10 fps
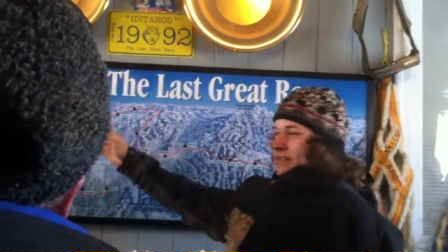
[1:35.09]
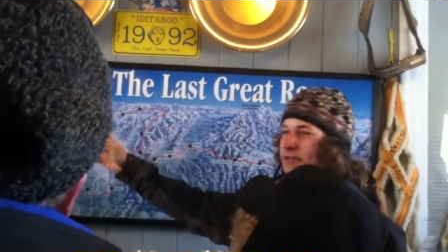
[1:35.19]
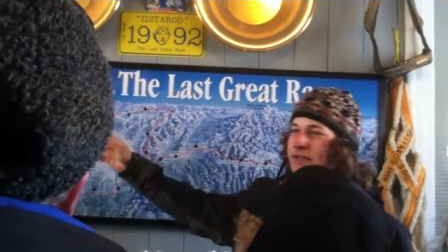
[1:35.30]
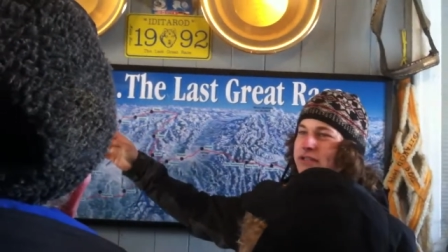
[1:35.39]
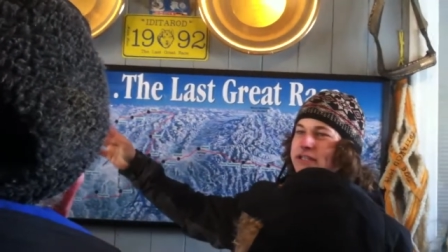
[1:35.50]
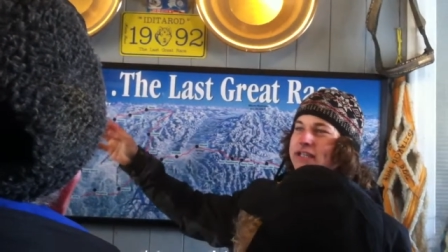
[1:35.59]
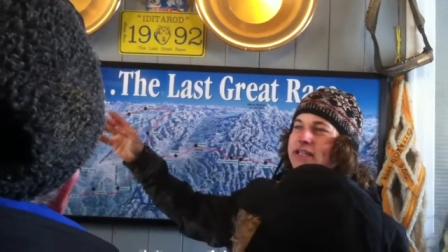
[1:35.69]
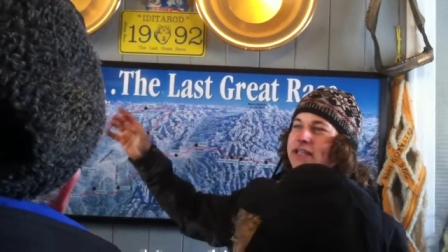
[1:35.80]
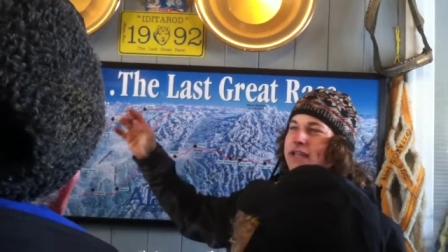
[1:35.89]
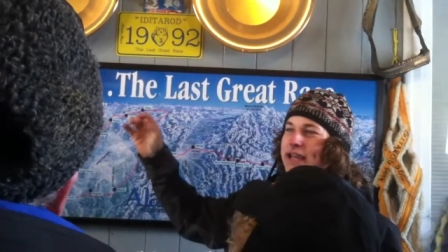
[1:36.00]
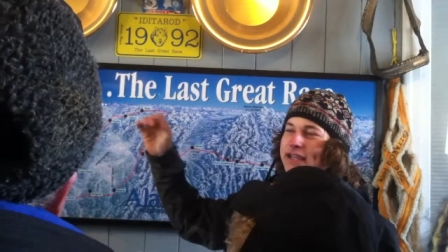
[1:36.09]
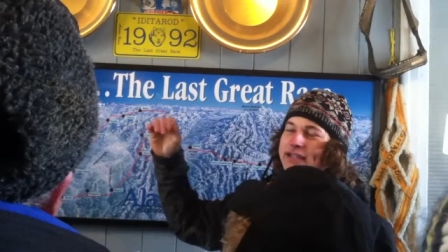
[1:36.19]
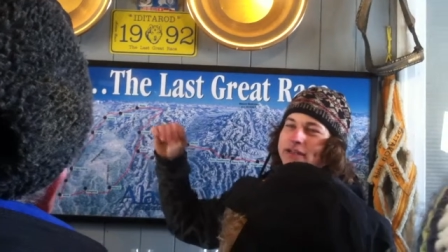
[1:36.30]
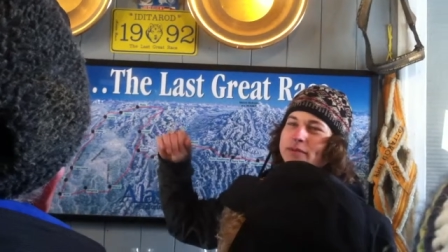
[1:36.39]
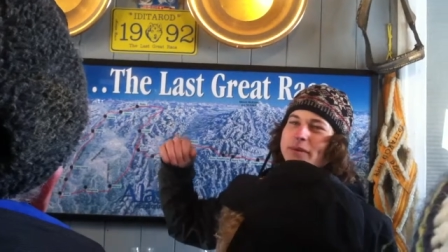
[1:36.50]
Unalakleet and get
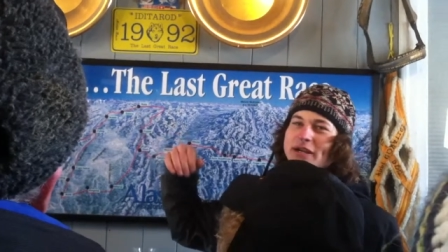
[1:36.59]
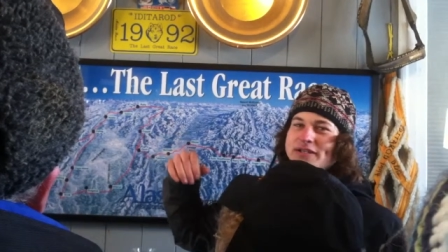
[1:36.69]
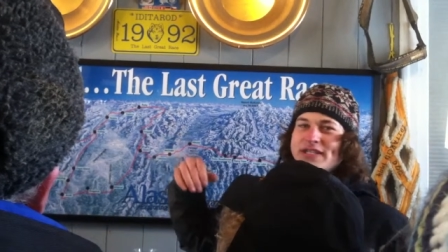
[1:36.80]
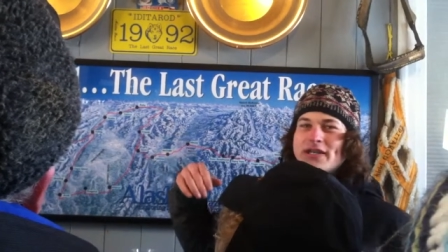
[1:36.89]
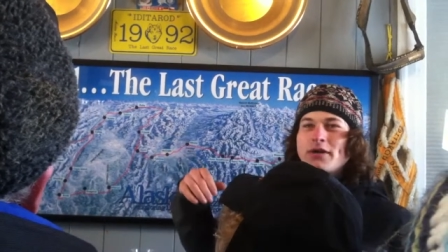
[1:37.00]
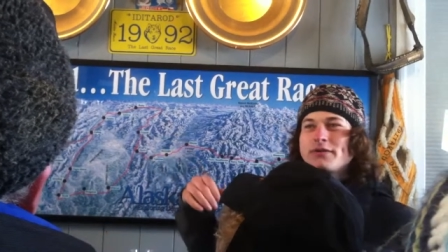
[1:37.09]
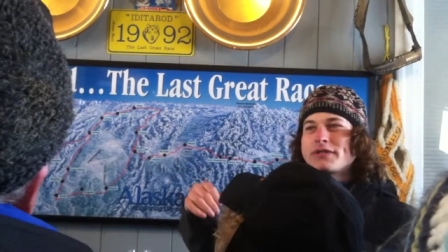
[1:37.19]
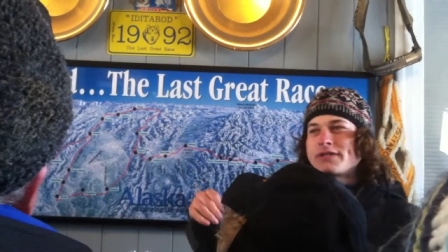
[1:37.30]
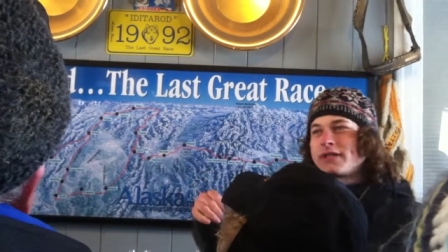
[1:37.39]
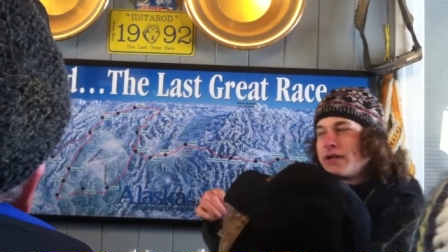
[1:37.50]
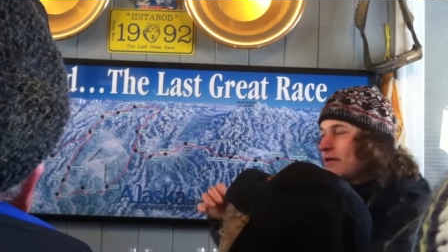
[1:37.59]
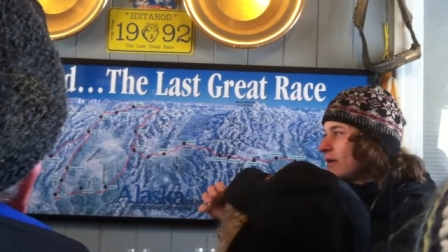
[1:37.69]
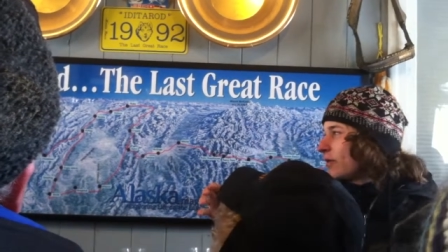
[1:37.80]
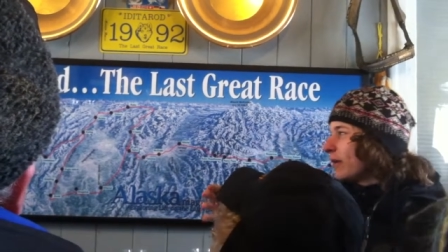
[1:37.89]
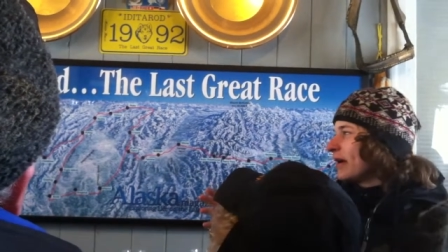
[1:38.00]
to the Bering Sea coast,
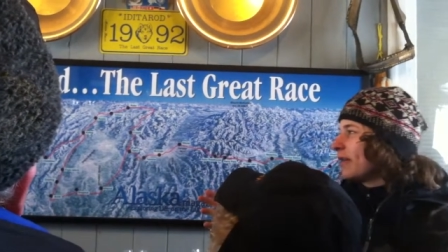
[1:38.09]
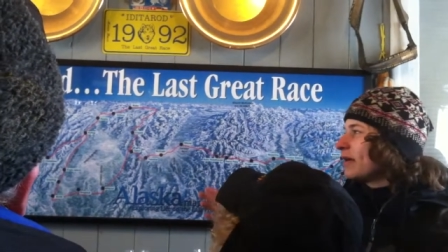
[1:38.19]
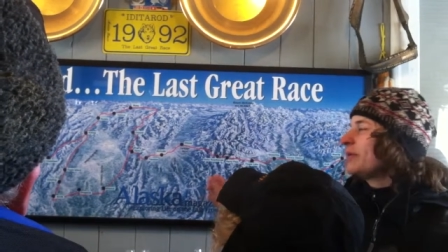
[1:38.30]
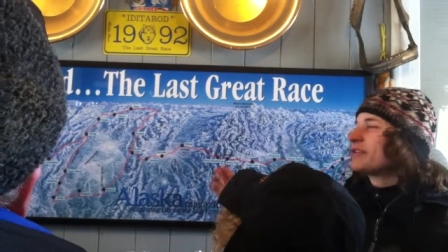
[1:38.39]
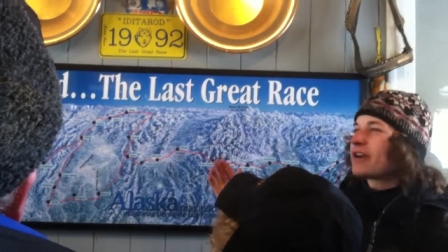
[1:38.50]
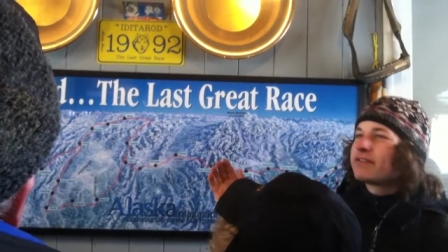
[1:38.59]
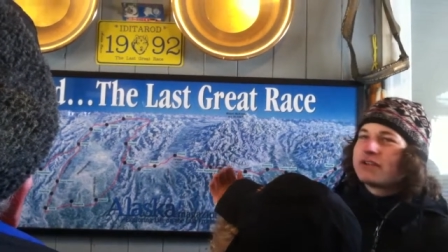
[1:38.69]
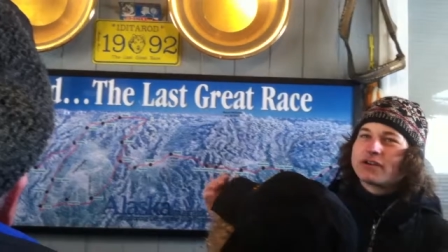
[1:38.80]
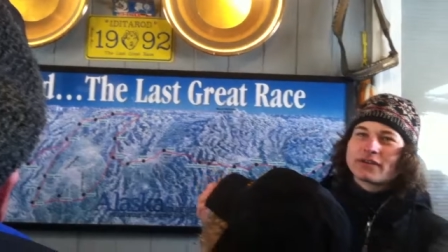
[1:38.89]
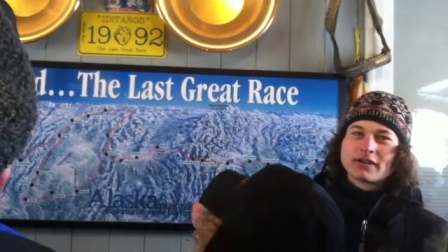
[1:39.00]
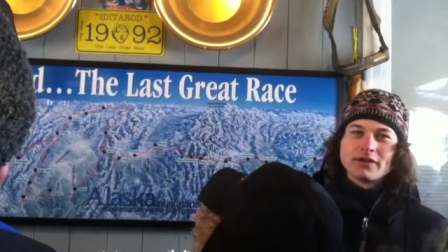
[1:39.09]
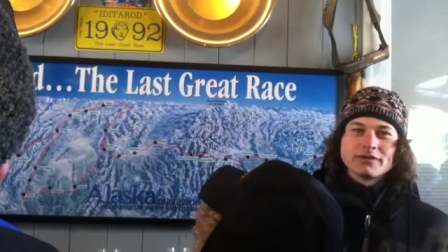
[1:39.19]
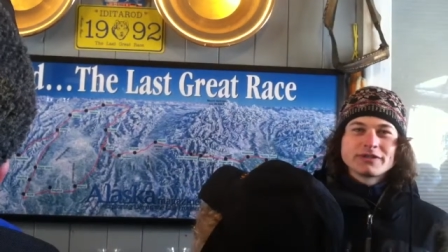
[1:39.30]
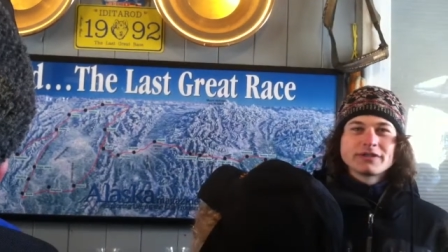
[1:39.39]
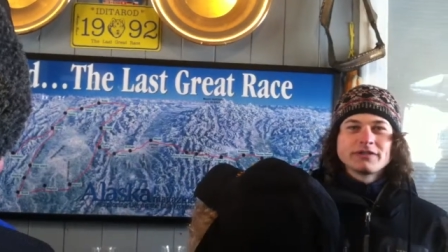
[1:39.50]
where then we travel along the
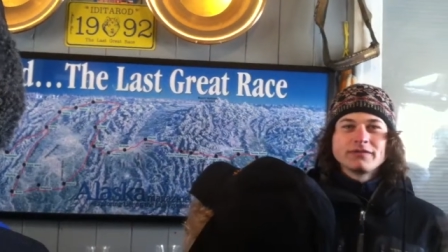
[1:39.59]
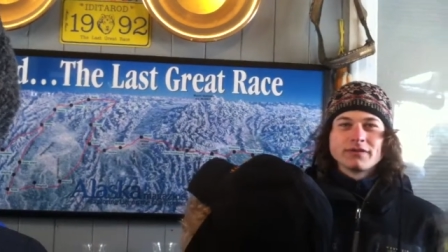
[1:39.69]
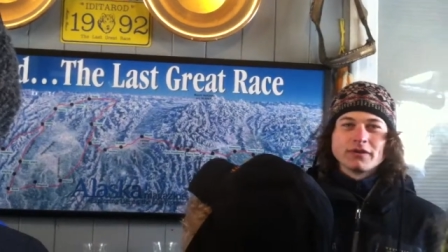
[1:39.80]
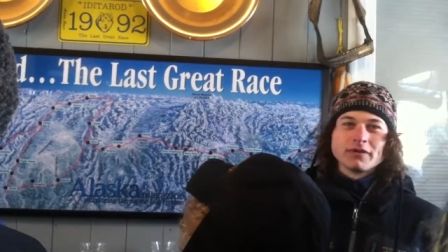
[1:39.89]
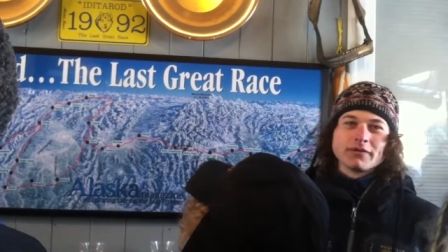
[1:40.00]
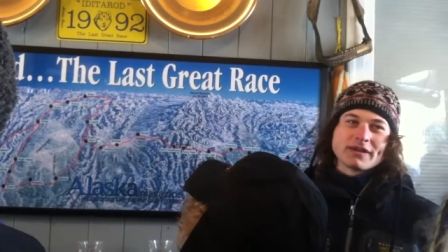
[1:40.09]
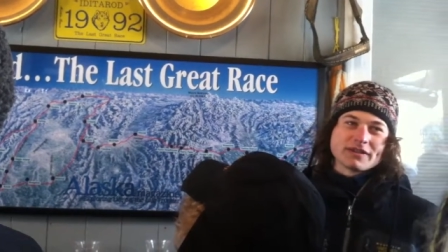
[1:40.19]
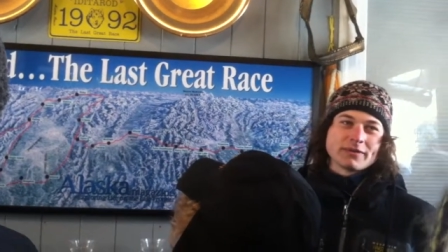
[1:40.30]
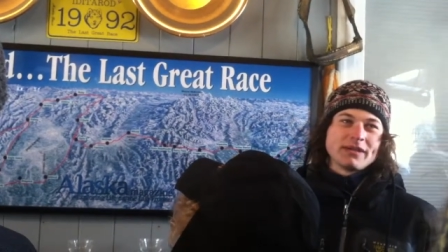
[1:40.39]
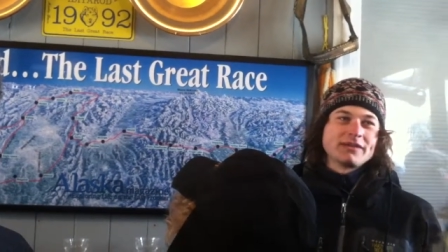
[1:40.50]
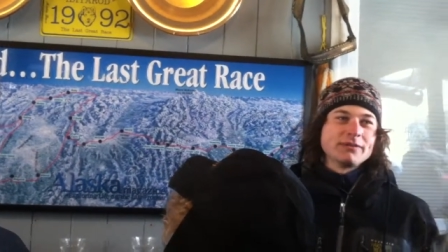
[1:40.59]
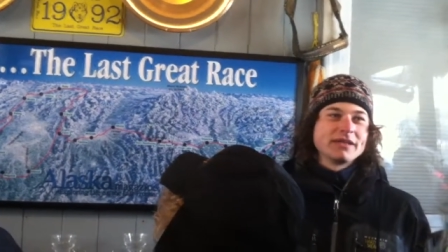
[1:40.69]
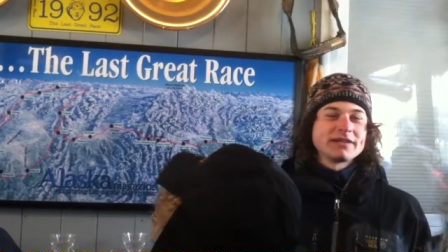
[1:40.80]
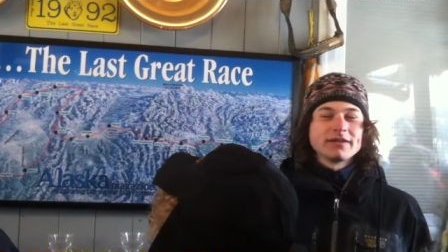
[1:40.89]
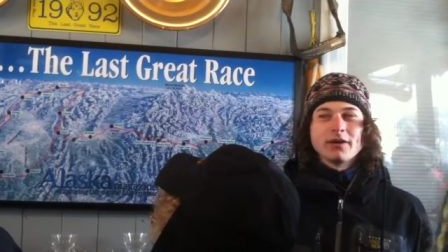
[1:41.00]
coast for the rest of the way till we
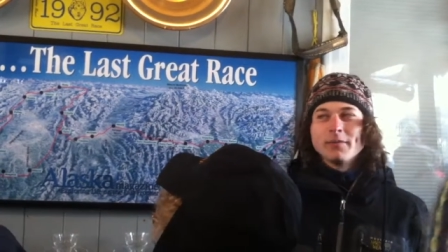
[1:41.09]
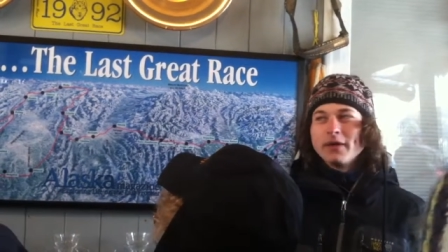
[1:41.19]
get to Nome.